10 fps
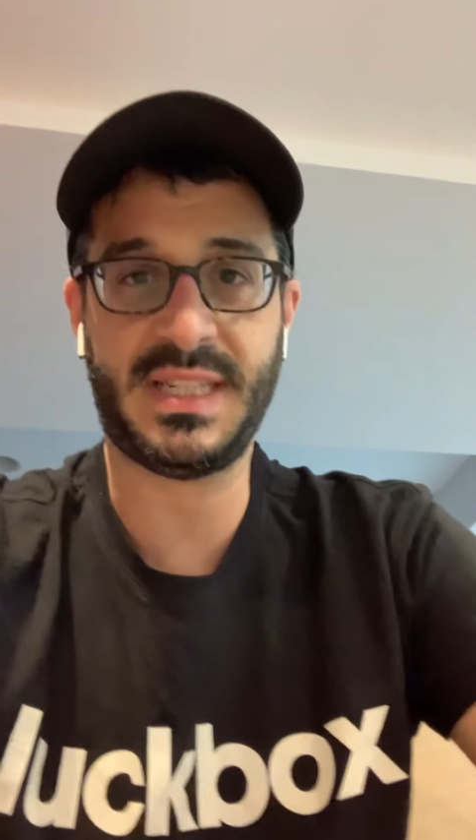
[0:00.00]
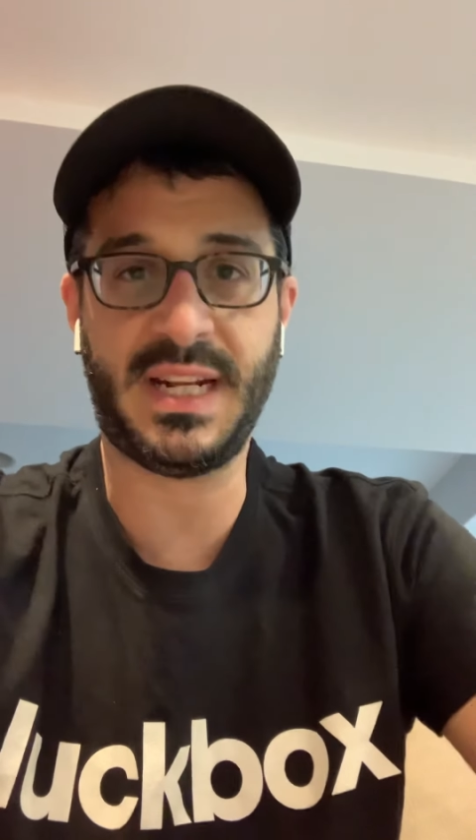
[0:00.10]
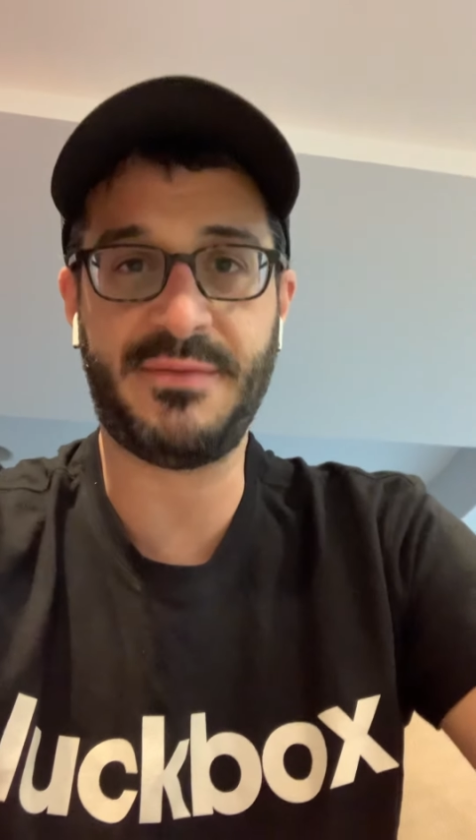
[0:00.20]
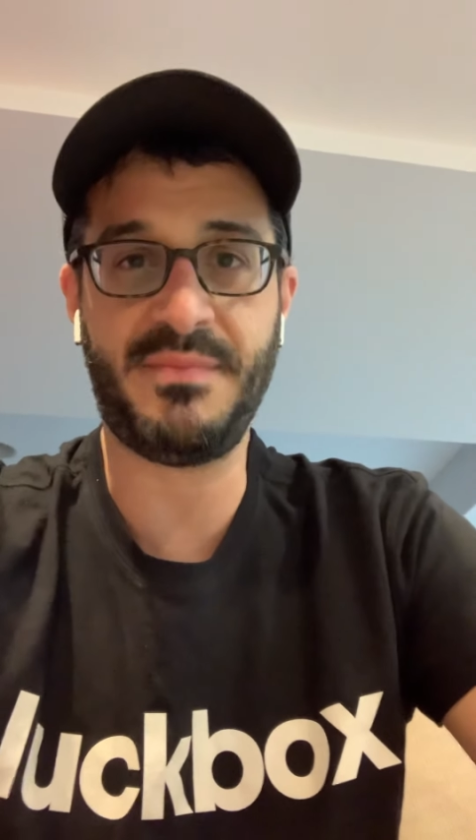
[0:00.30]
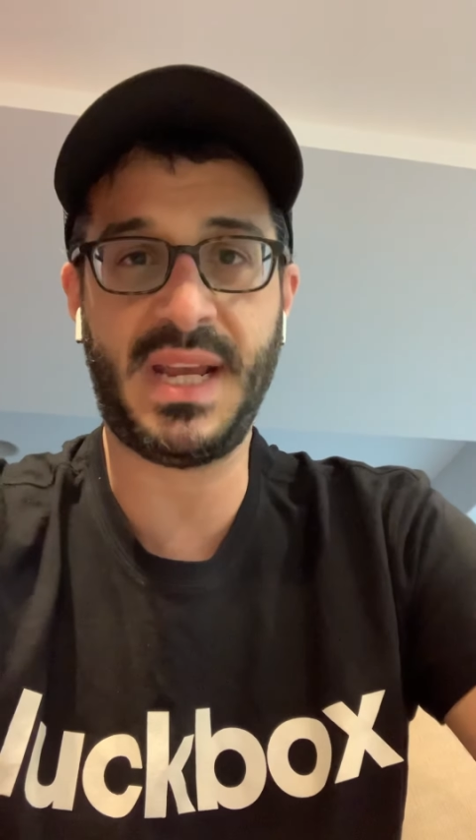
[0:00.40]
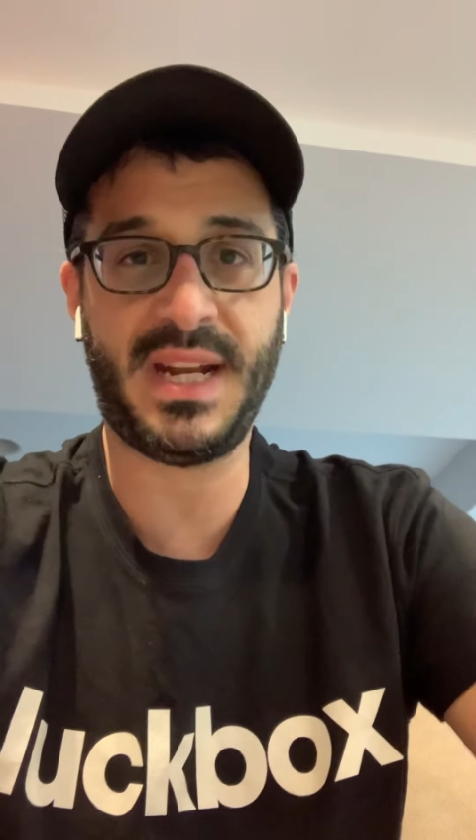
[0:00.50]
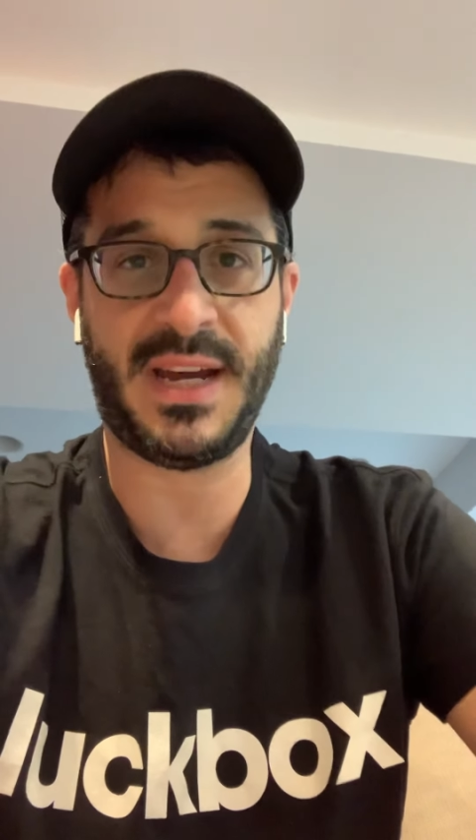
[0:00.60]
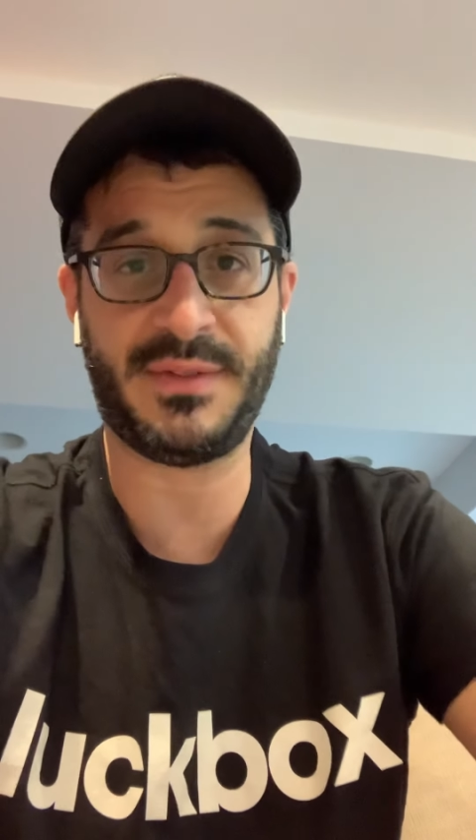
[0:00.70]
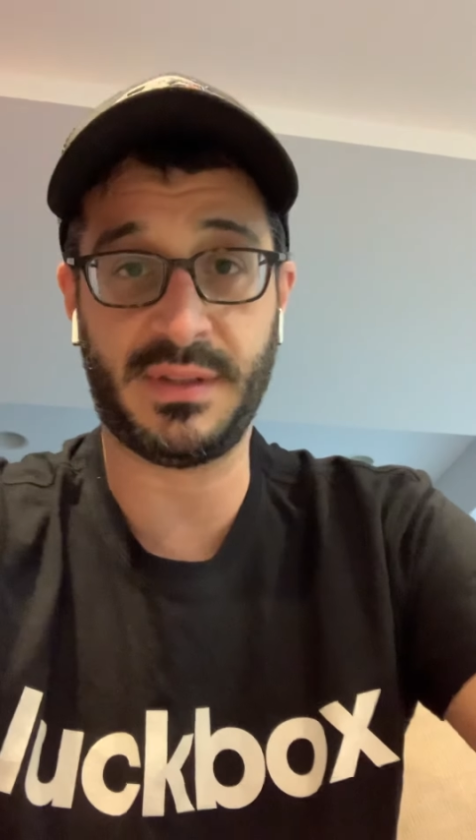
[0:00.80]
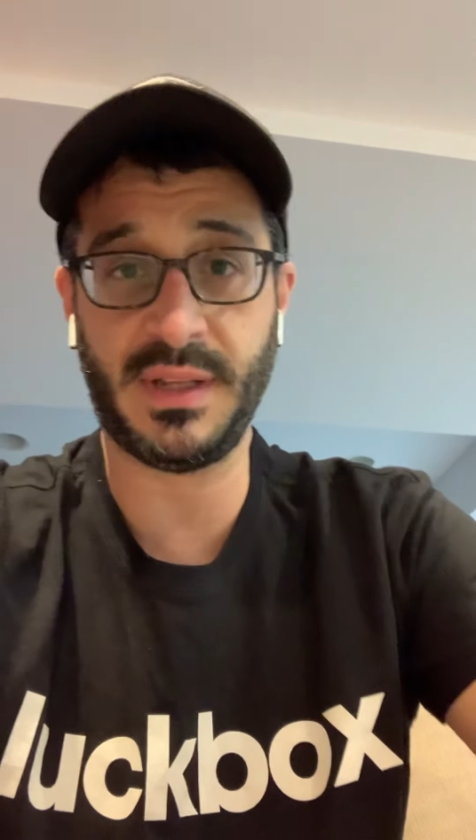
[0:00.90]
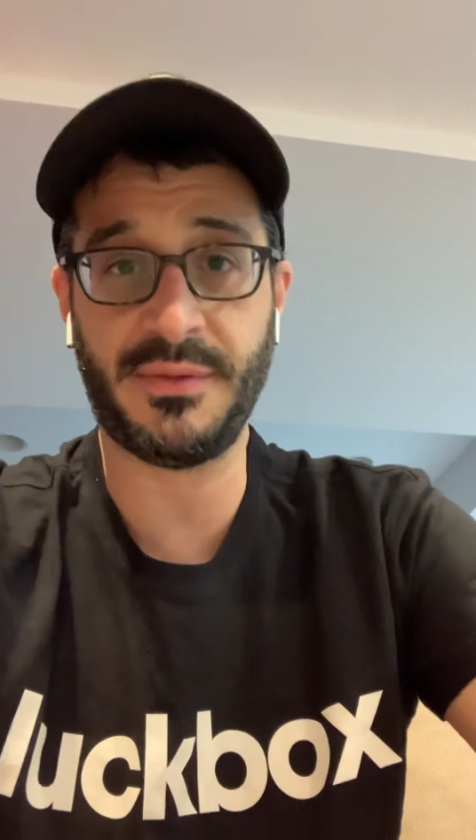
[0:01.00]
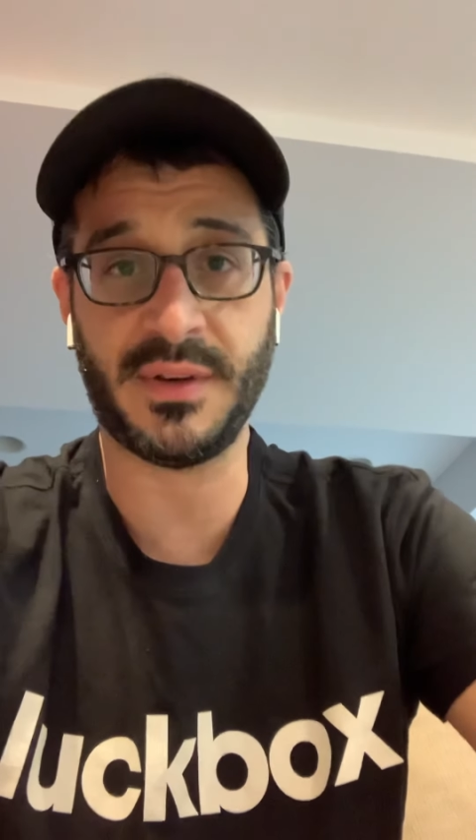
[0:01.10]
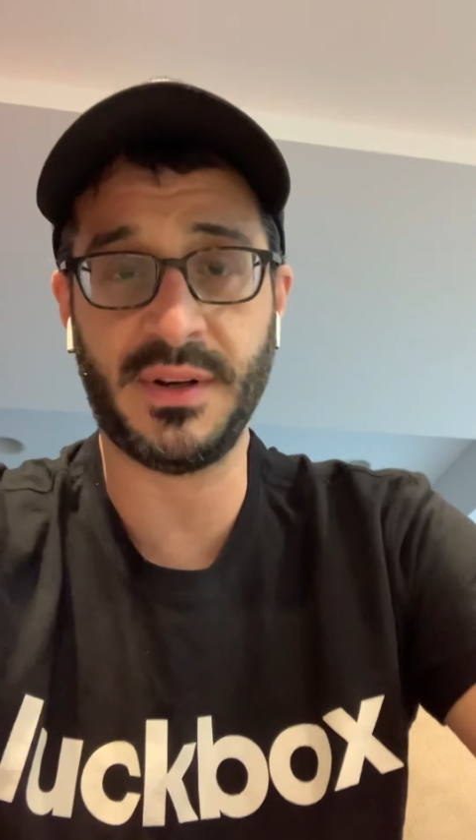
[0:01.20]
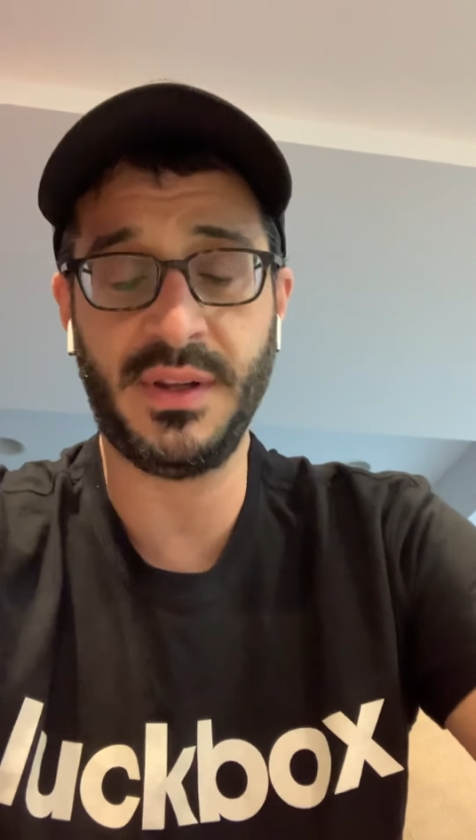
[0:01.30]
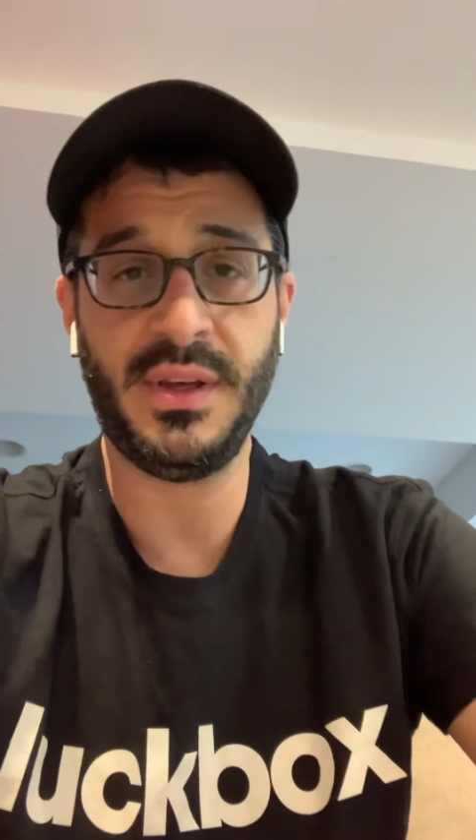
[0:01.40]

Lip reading: that I've made have delivered.